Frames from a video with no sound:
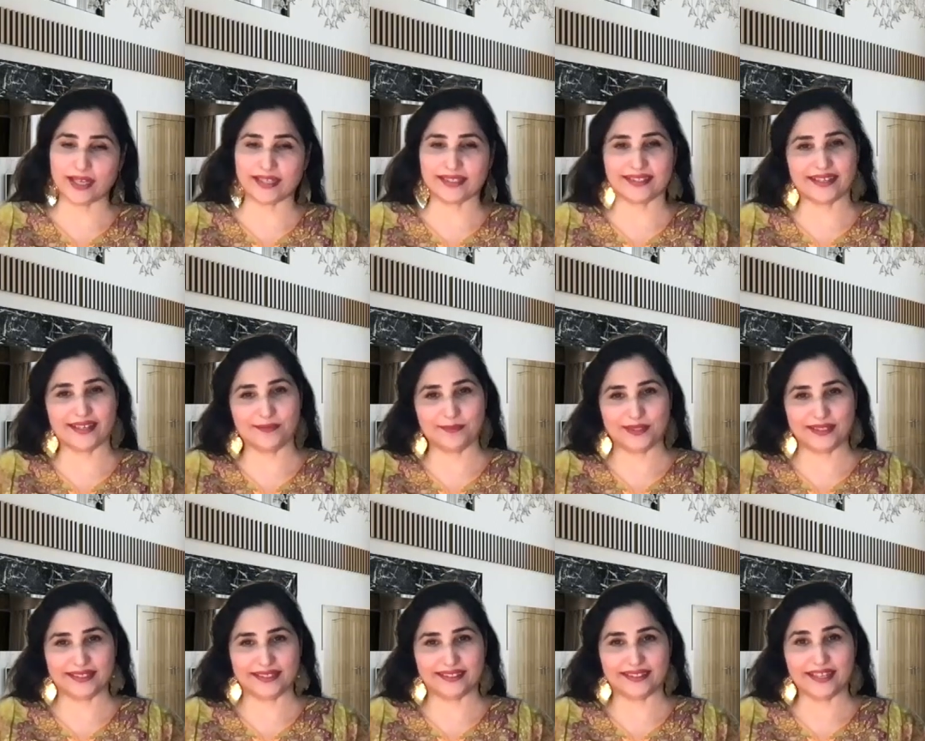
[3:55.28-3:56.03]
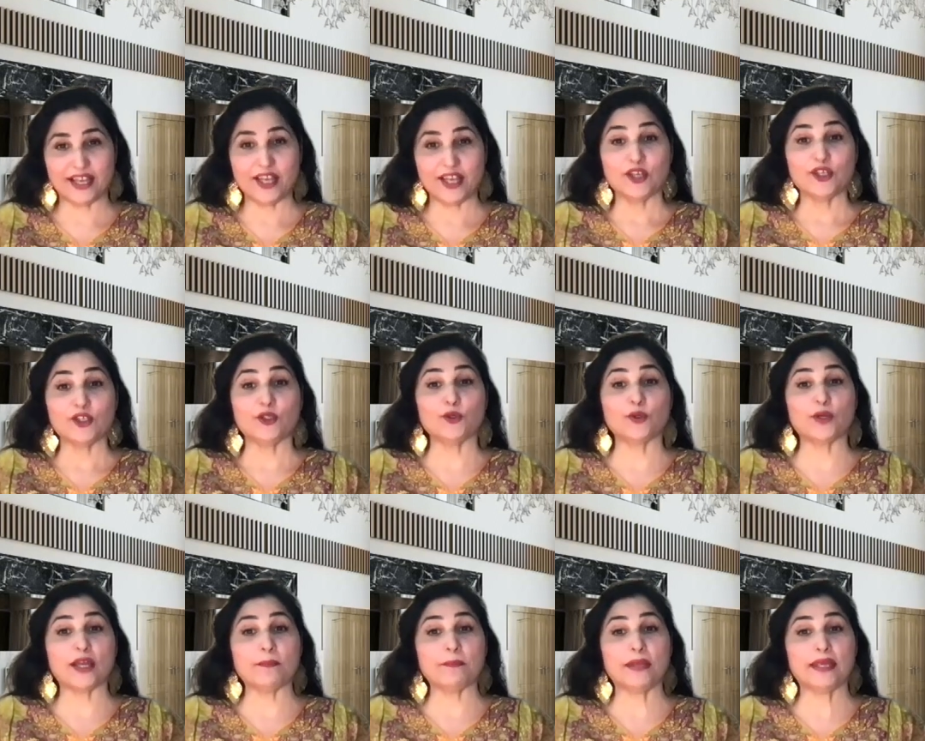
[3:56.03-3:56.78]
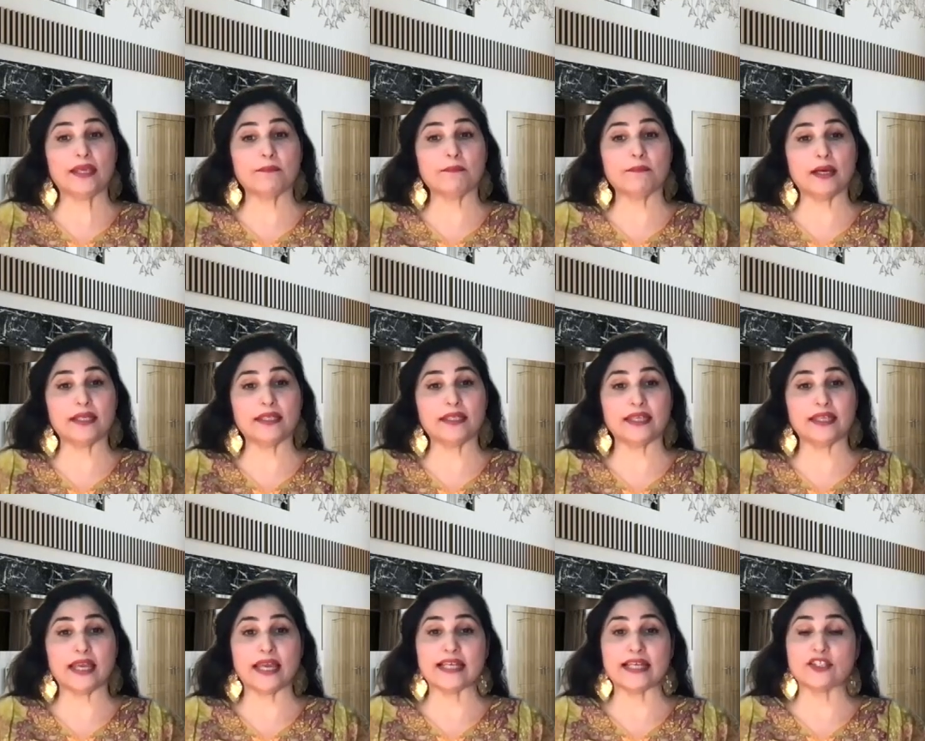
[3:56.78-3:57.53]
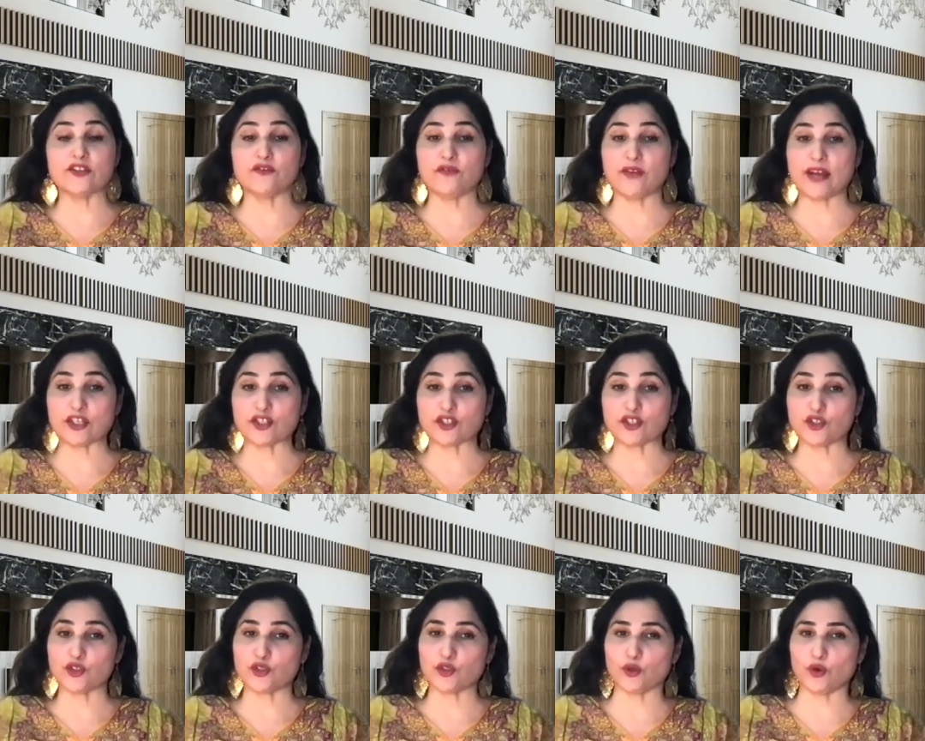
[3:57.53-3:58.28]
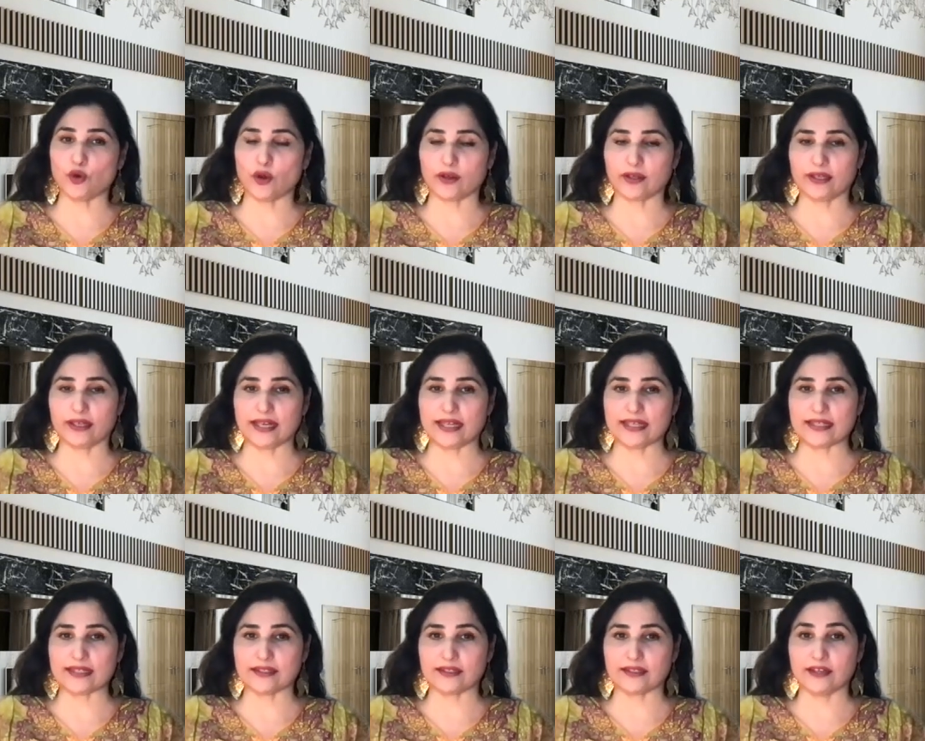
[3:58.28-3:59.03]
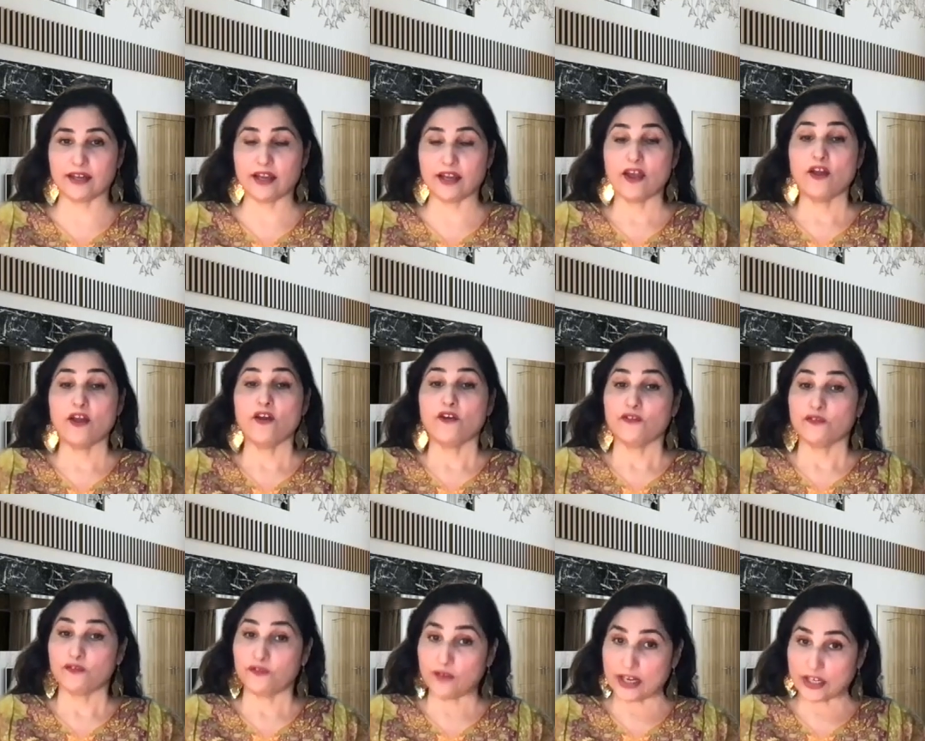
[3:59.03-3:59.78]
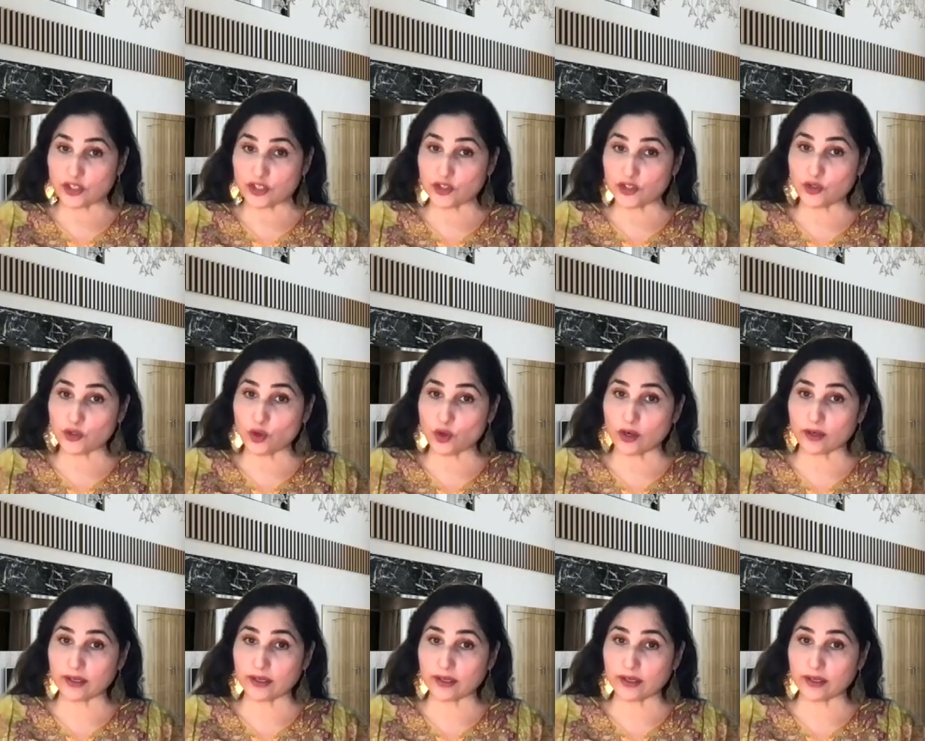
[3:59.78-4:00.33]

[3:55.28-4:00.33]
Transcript: can come in. You can make money as a fashion show organizer. Fashion show